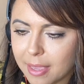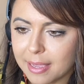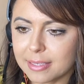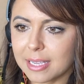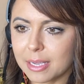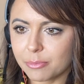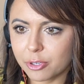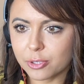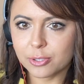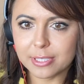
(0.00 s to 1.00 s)
And
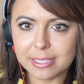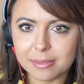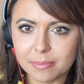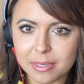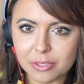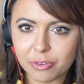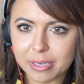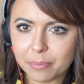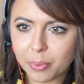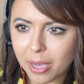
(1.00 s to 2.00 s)
I'm recording my screen.